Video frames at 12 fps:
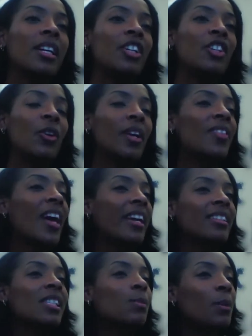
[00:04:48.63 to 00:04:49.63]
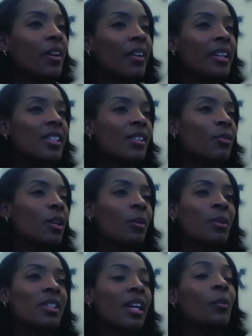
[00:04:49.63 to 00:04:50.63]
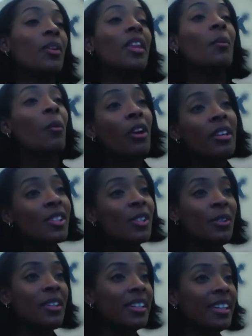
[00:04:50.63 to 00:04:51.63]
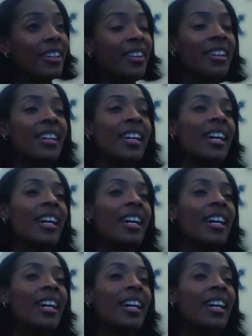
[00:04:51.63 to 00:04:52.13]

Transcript: get that experience of what it was like when they were a student here.